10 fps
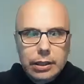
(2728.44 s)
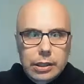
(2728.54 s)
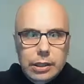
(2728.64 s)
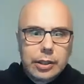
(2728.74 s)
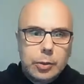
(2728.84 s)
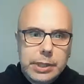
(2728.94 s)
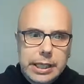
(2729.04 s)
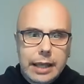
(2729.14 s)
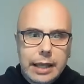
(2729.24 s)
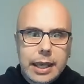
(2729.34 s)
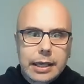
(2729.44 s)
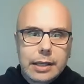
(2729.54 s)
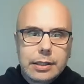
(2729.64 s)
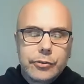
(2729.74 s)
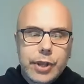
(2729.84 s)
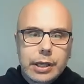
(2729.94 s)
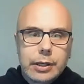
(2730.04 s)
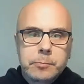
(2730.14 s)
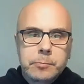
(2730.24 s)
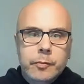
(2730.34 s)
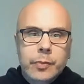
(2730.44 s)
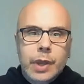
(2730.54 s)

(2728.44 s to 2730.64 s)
to look a little beyond that kind of thing.